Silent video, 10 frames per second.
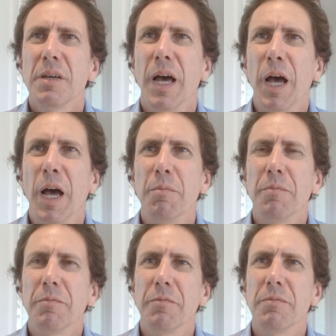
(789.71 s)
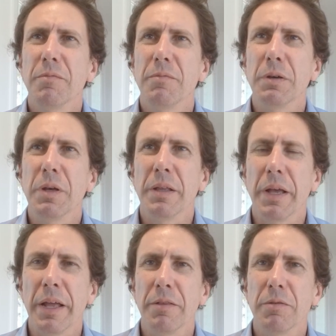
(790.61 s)

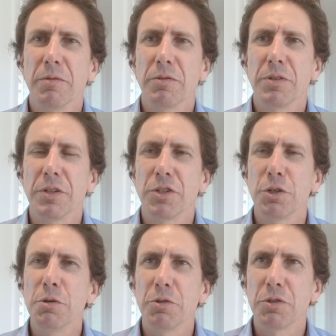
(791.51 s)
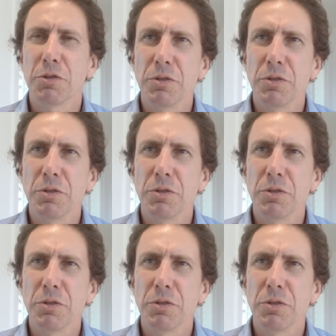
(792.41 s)
And the two